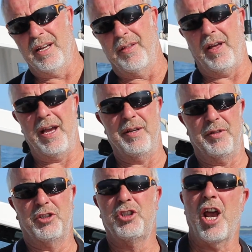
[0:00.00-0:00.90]
They
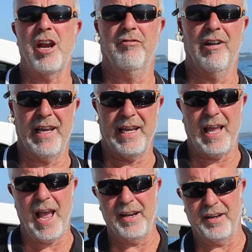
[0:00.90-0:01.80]
generally
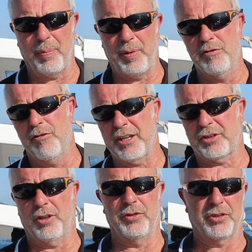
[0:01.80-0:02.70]
end up in
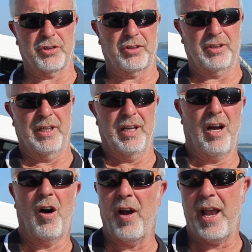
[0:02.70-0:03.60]
restaurants,
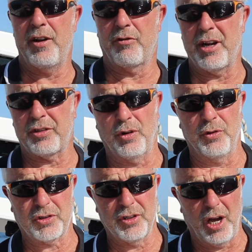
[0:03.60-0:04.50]
high-end
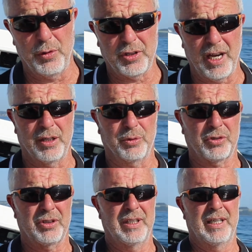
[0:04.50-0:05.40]
restaurants and
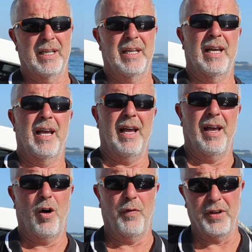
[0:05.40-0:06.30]
hotels.
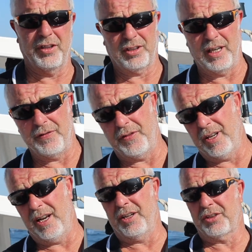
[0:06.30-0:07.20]
Obviously, for
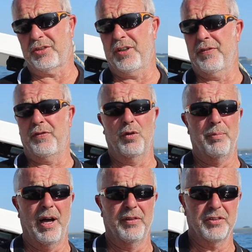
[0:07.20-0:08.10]
the last 3 or 4
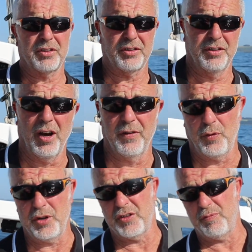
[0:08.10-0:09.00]
months, none of
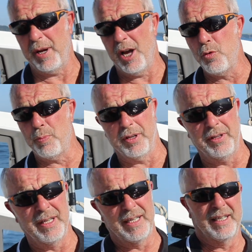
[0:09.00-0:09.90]
which have been open.
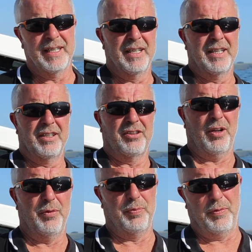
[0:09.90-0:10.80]

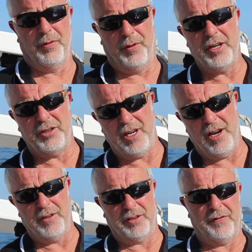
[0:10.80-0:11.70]
So this
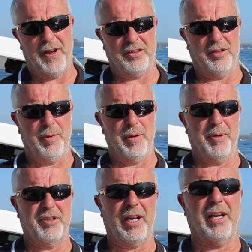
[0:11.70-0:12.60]
year has affected me
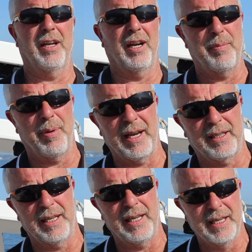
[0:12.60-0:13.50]
particularly
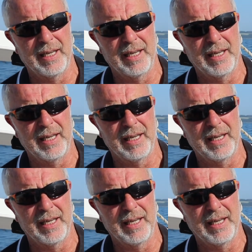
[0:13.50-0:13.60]
badly.